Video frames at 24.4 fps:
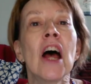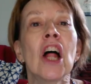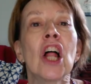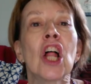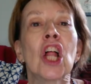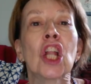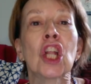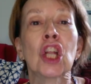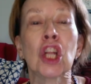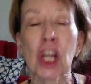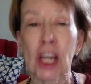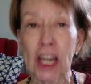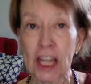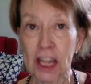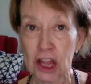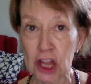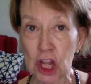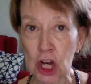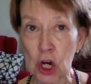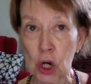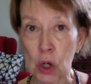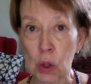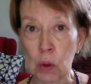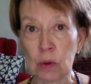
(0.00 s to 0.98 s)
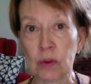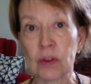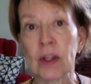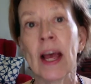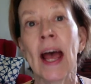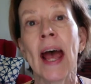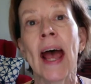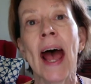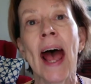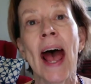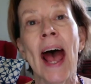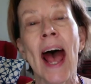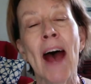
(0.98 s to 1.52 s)
look at those.
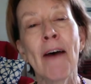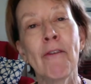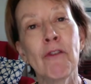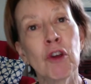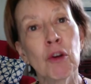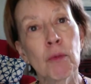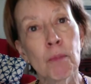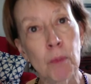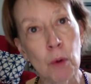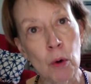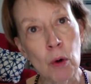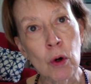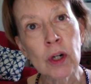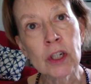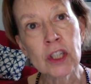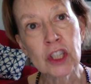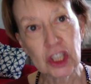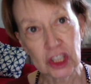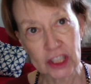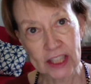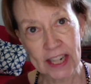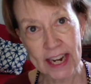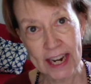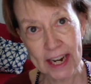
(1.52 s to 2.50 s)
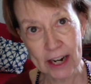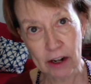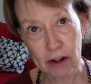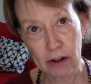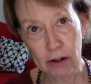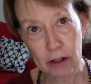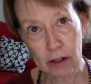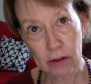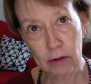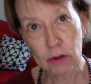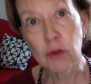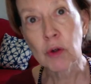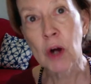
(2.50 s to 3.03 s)
Have your board chair,
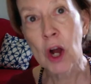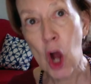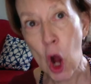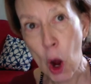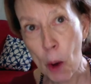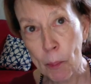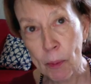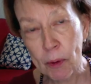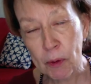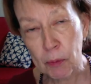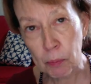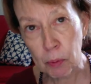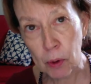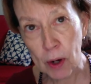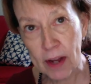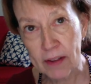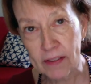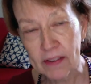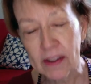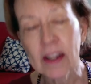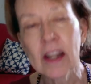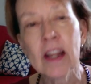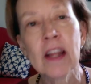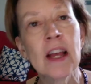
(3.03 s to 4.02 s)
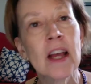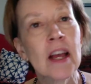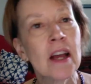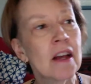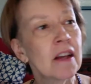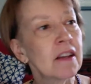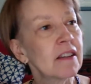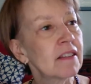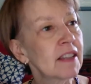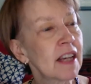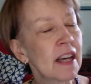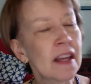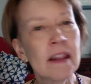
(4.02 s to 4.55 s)
who I hope is present,
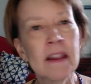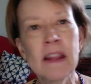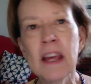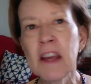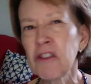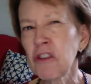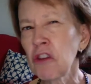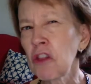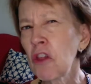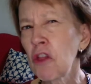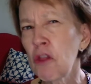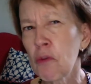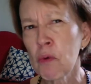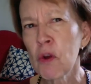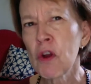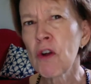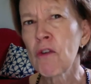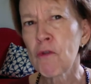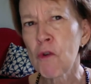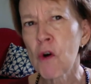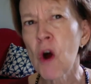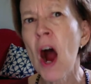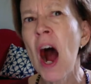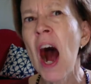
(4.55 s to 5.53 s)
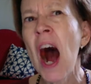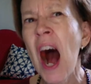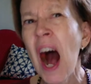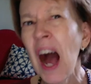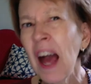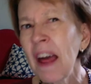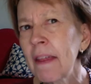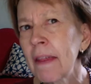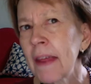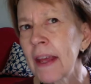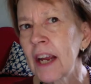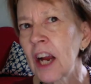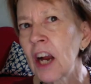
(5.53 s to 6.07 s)
say, these are the 3 or 4 I
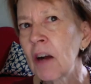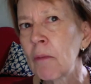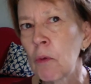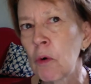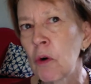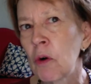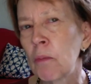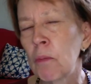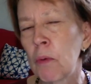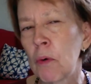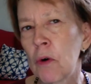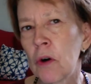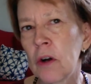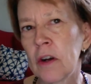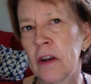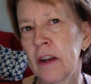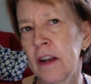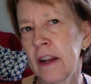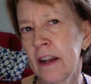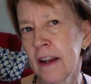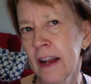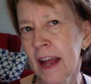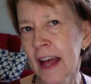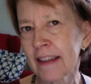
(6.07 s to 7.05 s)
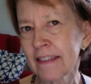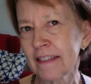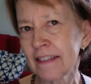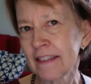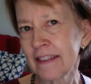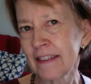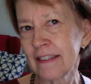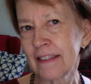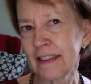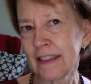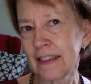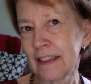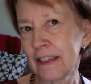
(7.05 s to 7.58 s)
think are more important. And as the
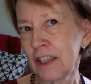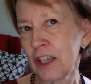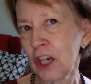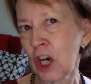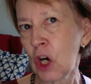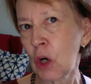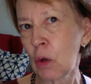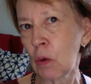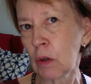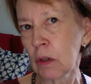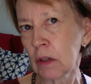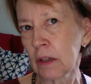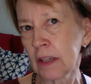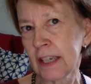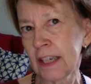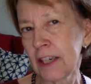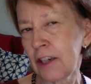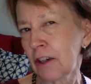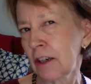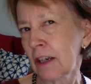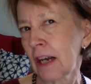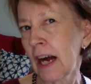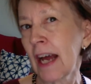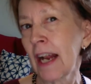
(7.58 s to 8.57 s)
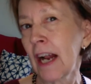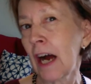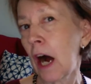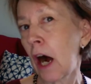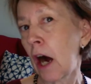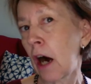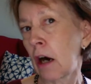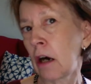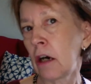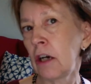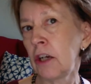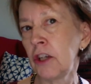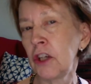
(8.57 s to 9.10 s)
CEO or leader, kind of
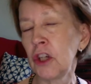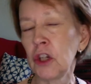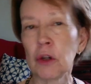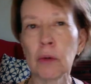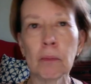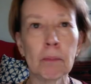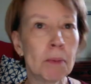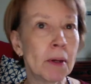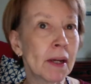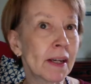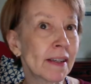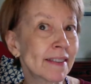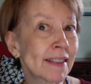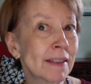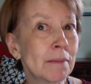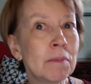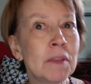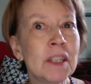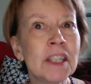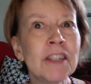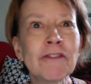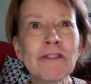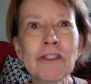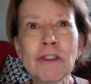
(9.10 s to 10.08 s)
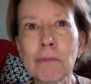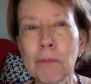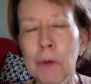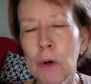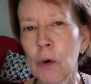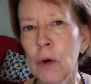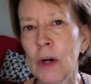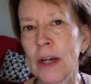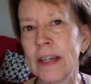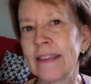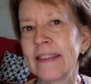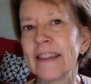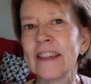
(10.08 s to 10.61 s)
argue and pick some different
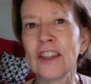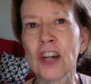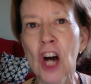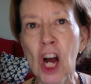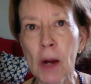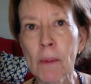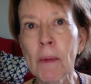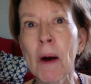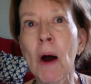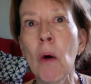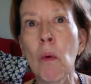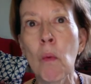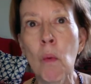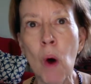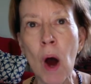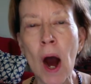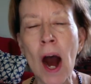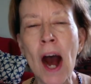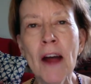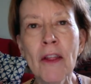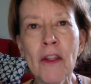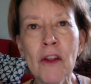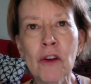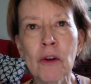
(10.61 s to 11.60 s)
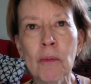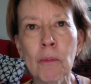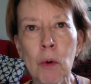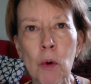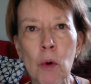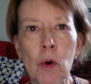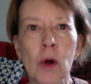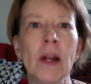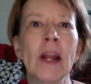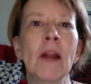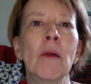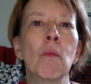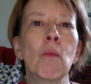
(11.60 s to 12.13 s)
points and talk about why they're
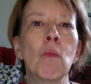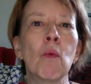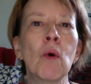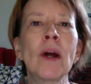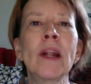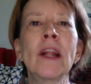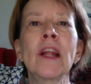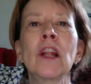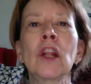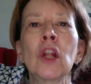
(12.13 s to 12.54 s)
important and what it